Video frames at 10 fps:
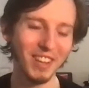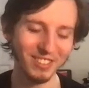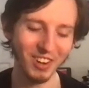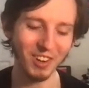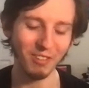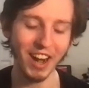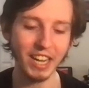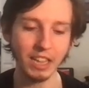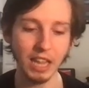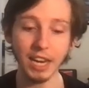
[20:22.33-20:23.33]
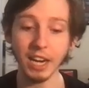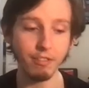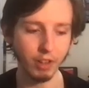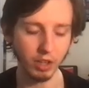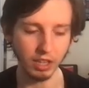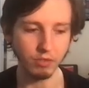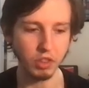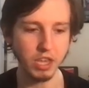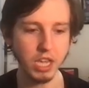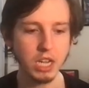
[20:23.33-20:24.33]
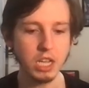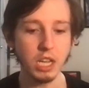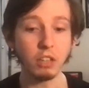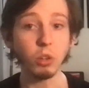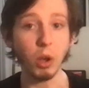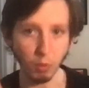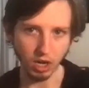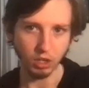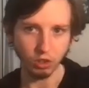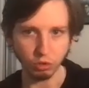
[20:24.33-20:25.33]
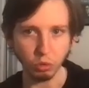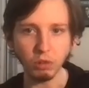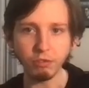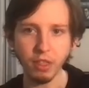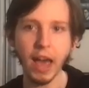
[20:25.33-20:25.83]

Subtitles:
I started writing then, and I fell in love with it. So I wanted to go to school for